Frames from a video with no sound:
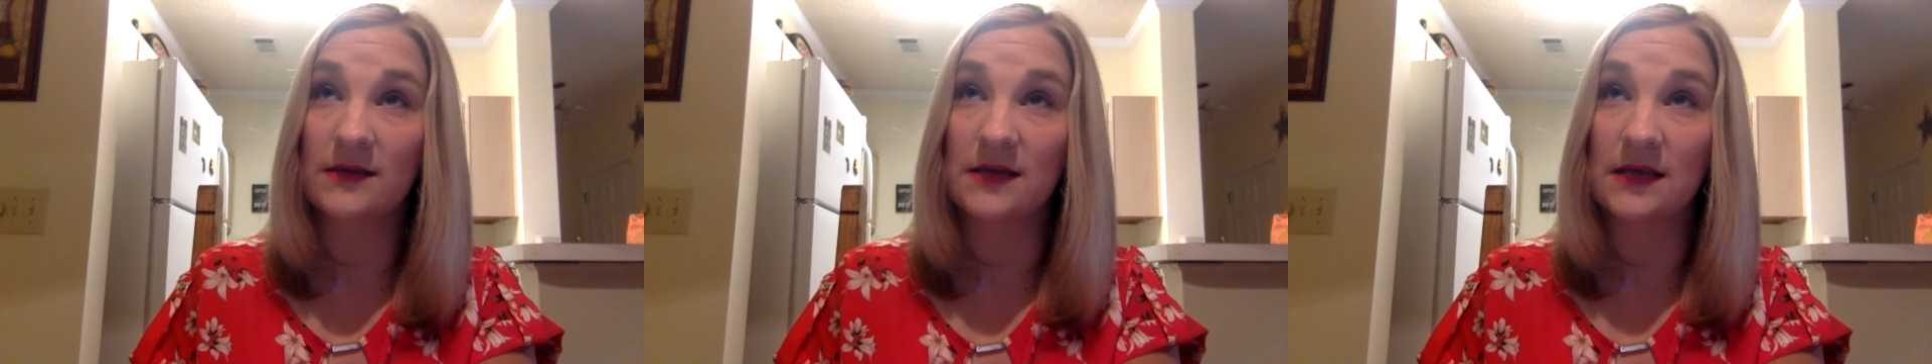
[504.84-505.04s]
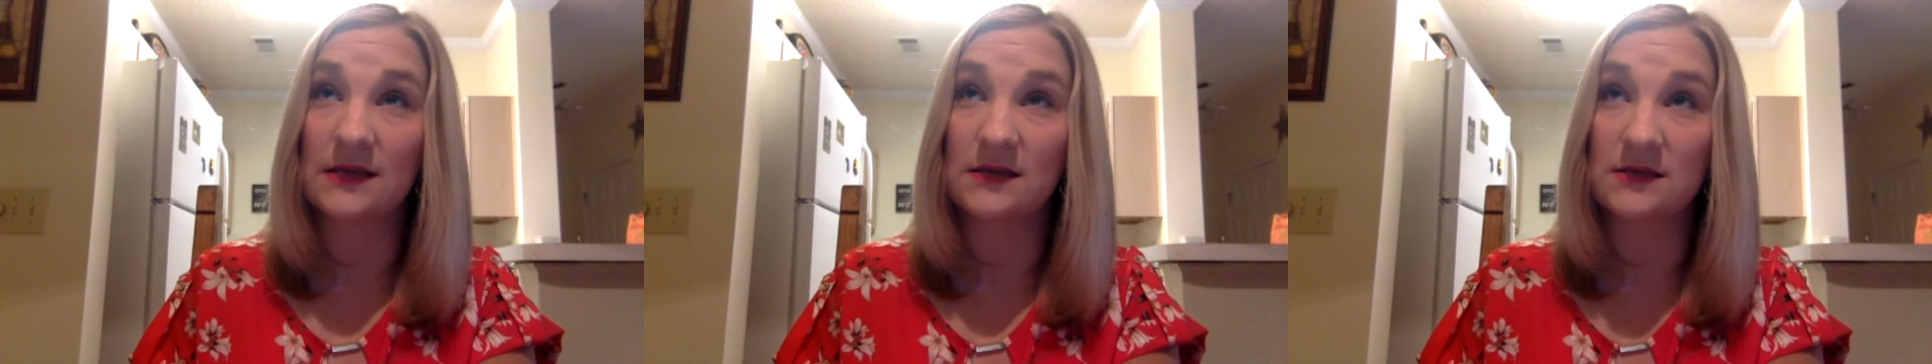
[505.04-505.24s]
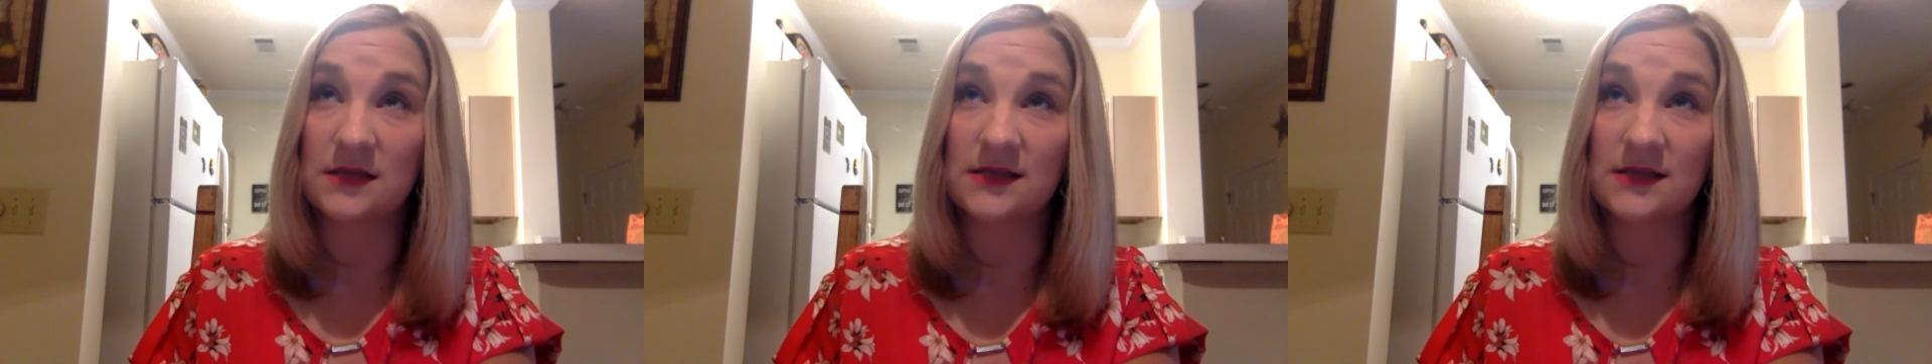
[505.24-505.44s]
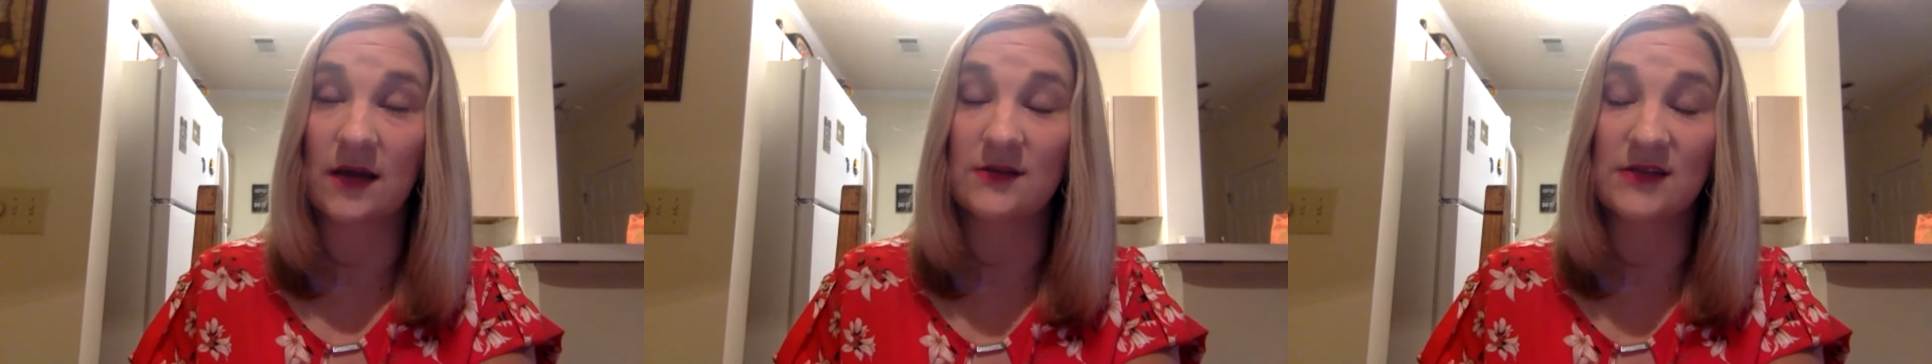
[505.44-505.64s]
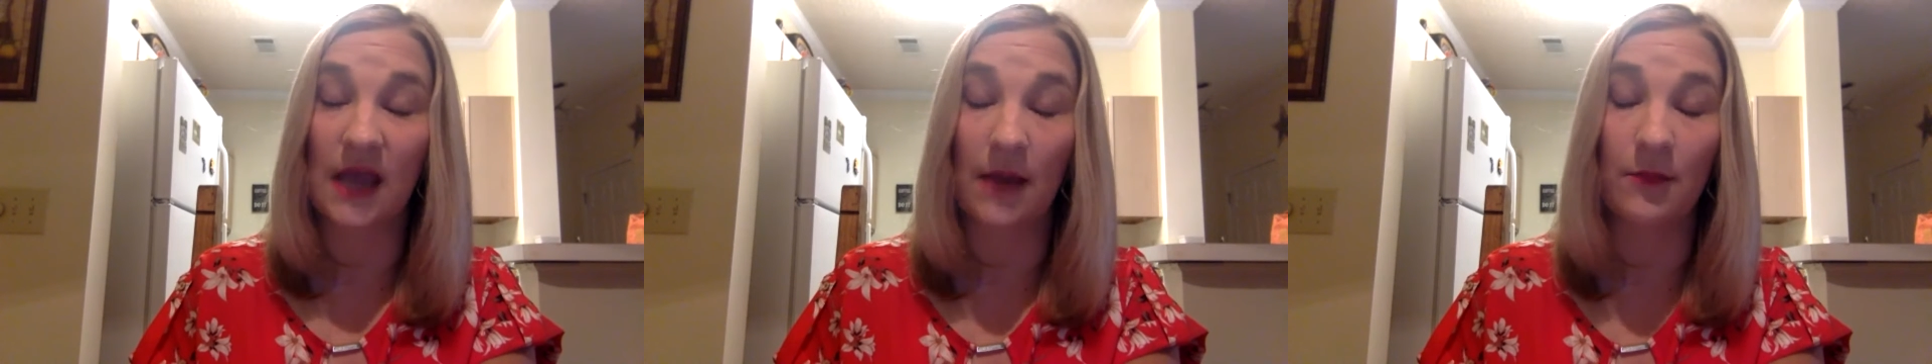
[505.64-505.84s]
she said I
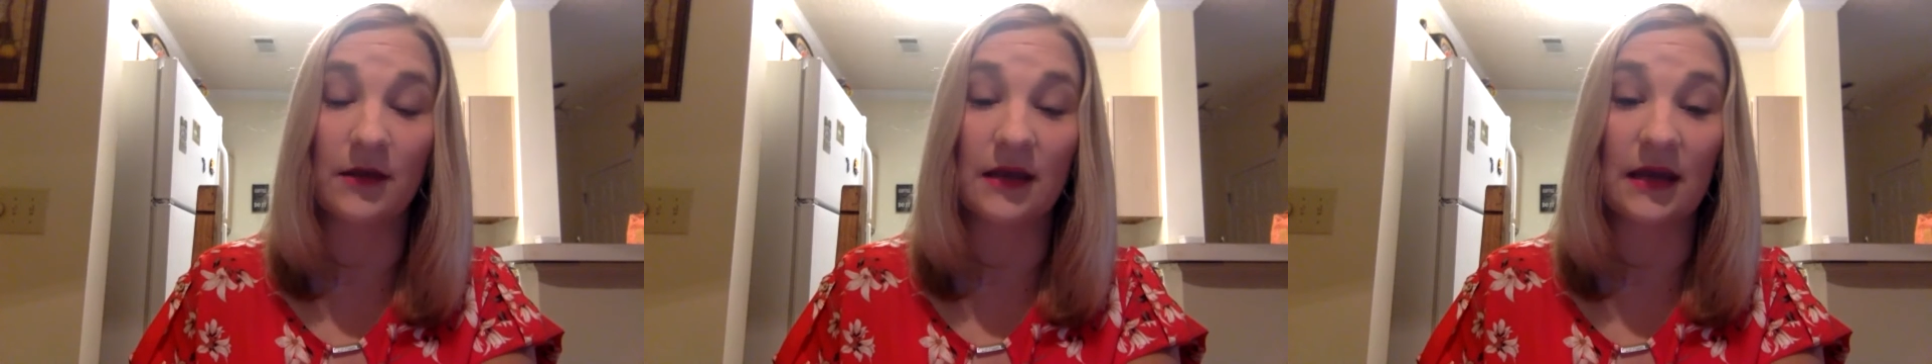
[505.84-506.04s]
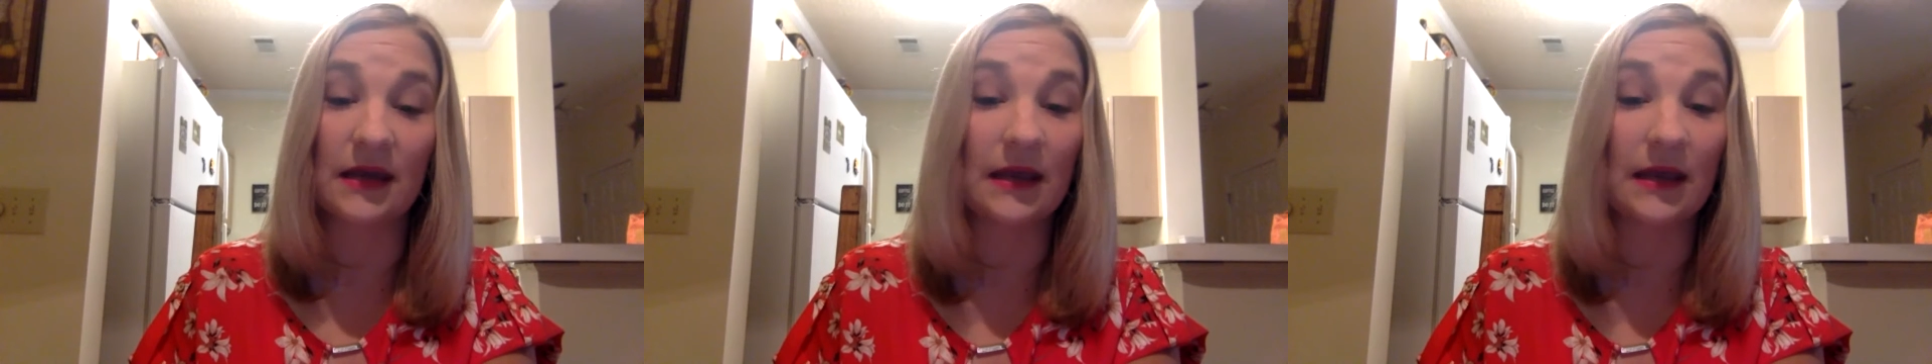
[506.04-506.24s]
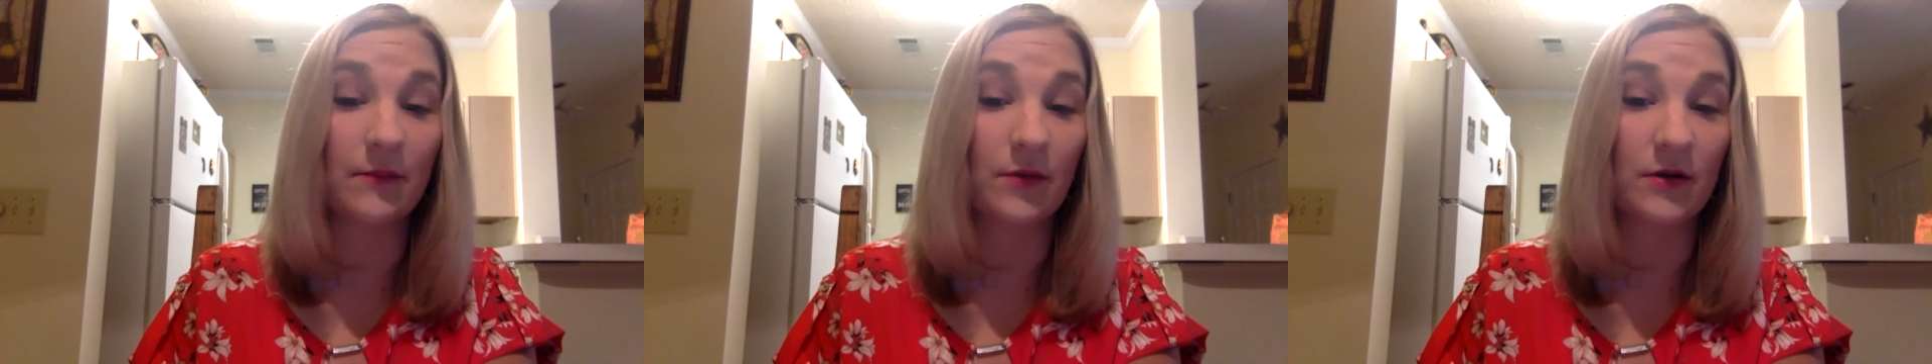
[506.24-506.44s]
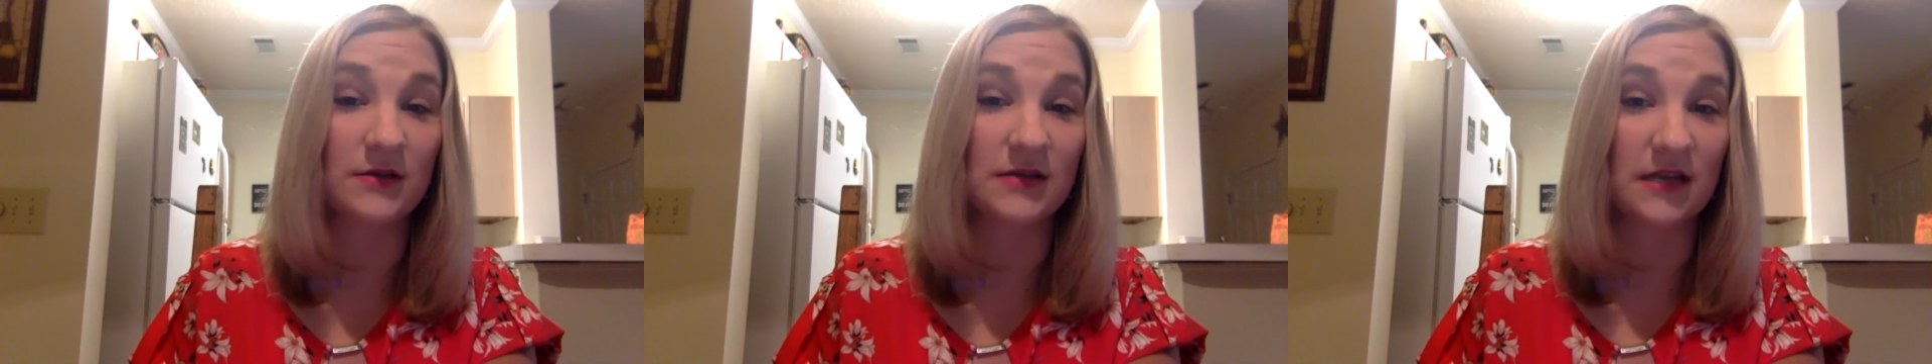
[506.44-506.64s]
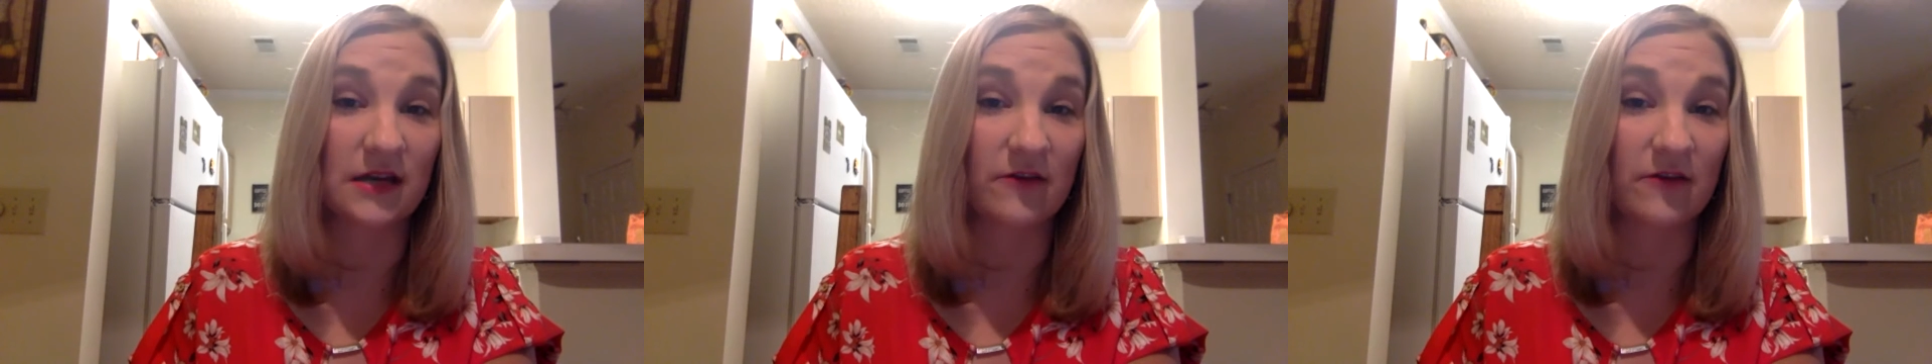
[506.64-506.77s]
was able to get an in-person